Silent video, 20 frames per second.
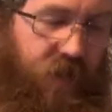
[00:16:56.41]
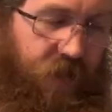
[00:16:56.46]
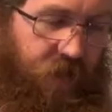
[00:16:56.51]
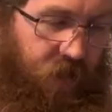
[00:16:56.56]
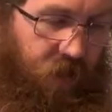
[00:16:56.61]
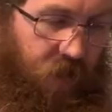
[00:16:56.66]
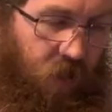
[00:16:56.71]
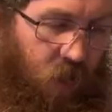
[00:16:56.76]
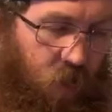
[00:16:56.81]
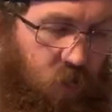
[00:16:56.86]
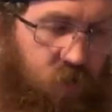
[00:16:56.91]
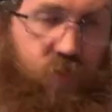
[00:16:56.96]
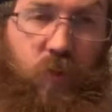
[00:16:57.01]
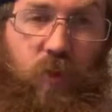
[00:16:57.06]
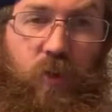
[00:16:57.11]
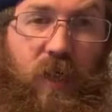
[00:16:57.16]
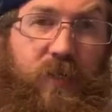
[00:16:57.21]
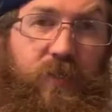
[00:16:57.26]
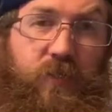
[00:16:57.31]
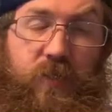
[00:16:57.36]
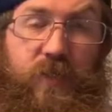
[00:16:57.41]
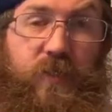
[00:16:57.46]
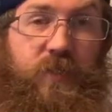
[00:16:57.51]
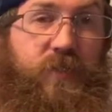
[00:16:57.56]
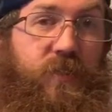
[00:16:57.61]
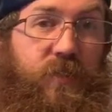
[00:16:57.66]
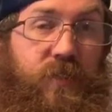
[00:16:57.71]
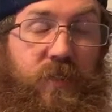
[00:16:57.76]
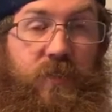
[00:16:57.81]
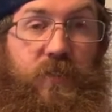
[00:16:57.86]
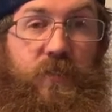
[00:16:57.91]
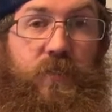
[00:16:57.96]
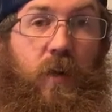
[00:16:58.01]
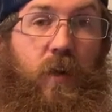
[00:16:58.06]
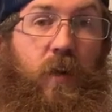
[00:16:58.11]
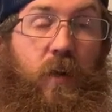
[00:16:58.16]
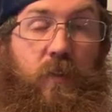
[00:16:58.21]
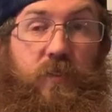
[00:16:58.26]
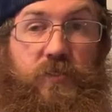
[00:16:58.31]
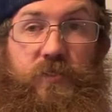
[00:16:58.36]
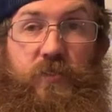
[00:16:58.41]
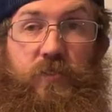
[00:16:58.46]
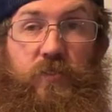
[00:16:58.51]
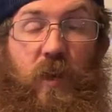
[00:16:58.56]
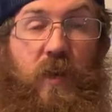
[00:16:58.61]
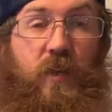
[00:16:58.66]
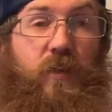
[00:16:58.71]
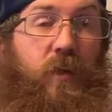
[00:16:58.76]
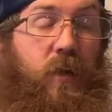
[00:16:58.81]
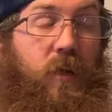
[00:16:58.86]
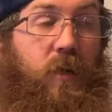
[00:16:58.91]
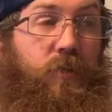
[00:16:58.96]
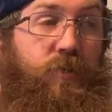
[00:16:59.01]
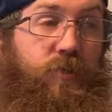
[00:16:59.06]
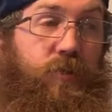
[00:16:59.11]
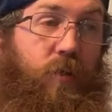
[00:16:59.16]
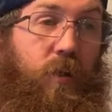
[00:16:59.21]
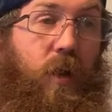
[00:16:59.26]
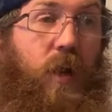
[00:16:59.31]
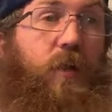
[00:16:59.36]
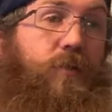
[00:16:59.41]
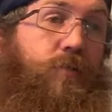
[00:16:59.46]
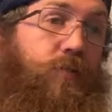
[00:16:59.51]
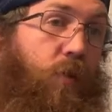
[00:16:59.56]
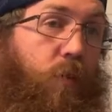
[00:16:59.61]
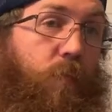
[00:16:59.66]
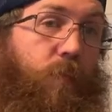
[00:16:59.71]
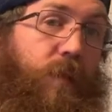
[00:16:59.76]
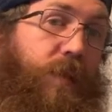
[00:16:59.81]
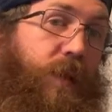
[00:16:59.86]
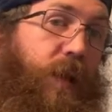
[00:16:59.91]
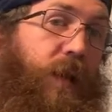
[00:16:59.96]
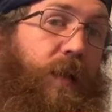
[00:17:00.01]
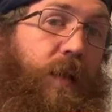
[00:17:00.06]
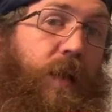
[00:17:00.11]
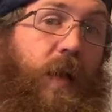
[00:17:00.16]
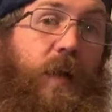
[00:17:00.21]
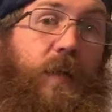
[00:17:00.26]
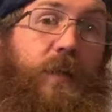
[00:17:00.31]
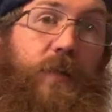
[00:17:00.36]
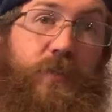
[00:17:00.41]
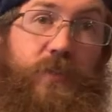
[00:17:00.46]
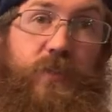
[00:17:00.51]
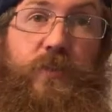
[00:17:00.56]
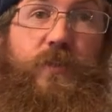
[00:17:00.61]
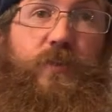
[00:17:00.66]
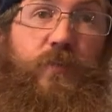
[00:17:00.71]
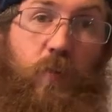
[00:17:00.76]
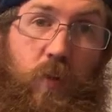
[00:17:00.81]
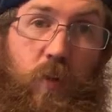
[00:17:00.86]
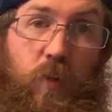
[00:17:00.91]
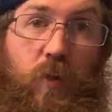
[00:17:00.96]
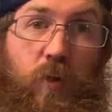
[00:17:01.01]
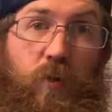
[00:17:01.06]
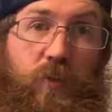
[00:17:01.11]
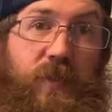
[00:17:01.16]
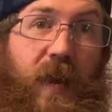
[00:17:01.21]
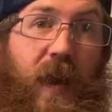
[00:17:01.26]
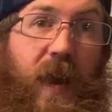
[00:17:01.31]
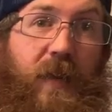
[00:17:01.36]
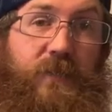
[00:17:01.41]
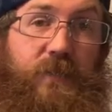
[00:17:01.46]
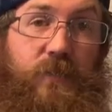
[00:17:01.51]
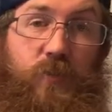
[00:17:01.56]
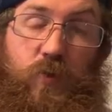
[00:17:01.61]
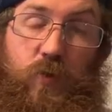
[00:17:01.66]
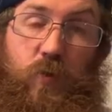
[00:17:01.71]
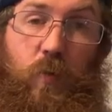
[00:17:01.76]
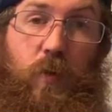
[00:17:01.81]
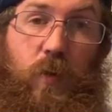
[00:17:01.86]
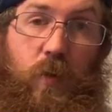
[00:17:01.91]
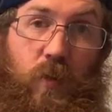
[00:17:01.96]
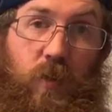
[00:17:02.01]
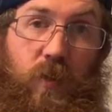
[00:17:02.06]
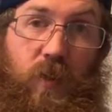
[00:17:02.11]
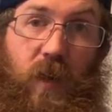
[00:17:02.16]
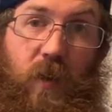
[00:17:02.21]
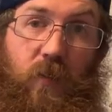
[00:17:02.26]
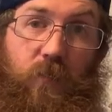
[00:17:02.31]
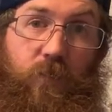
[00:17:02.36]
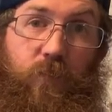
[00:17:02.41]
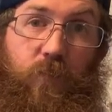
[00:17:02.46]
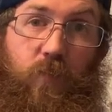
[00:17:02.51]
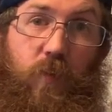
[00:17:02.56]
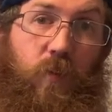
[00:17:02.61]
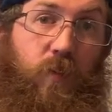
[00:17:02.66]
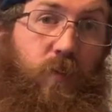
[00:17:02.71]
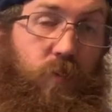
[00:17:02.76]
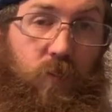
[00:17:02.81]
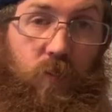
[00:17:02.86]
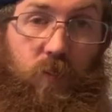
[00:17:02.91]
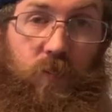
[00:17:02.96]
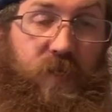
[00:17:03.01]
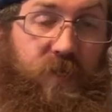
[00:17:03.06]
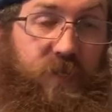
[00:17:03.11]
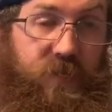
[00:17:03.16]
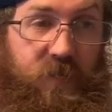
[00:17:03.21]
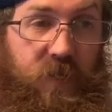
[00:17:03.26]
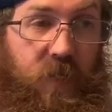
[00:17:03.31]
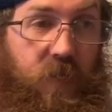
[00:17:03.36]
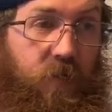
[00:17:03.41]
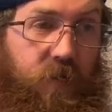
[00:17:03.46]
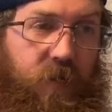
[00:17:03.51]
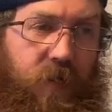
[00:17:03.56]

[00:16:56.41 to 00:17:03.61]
Yeah. So like Turnock told me that this is one of those hats that you want to look out for. You know, they sell.